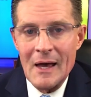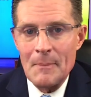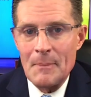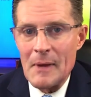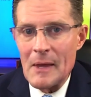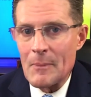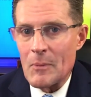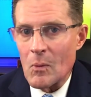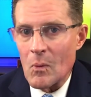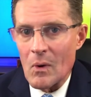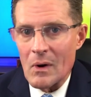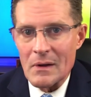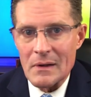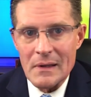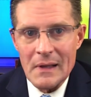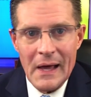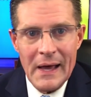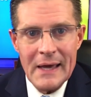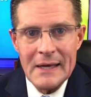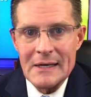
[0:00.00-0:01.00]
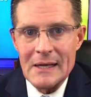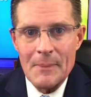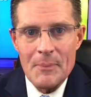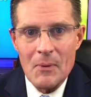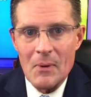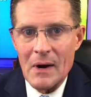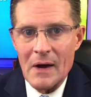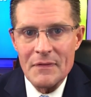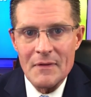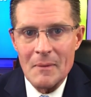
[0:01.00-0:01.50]
and people were lined up
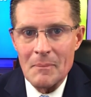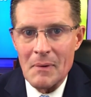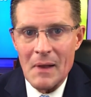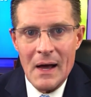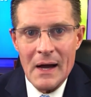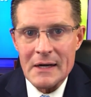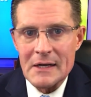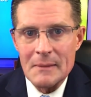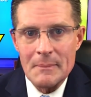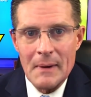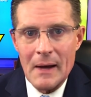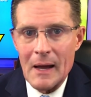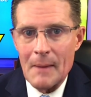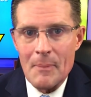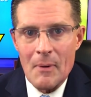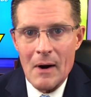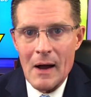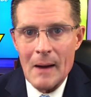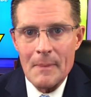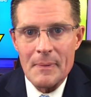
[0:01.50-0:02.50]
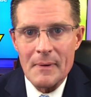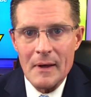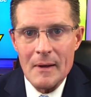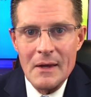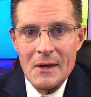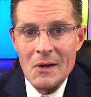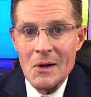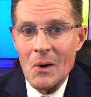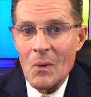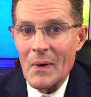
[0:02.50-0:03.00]
around the block to buy property.
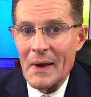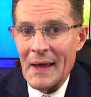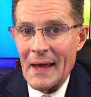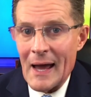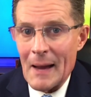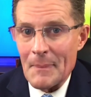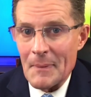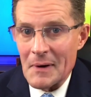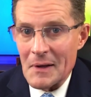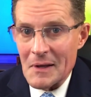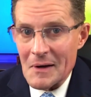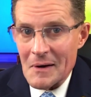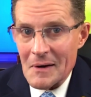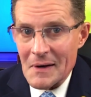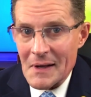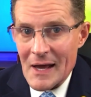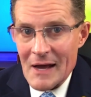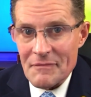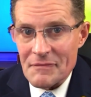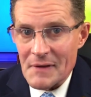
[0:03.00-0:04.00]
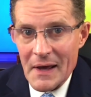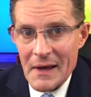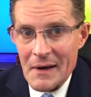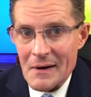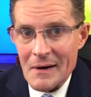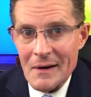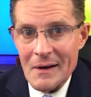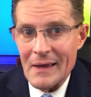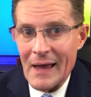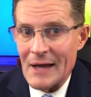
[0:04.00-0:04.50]
You know what happened a year and a half
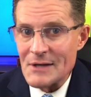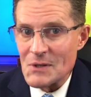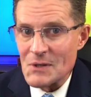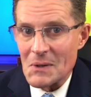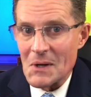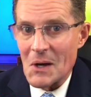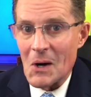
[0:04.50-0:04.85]
later? As you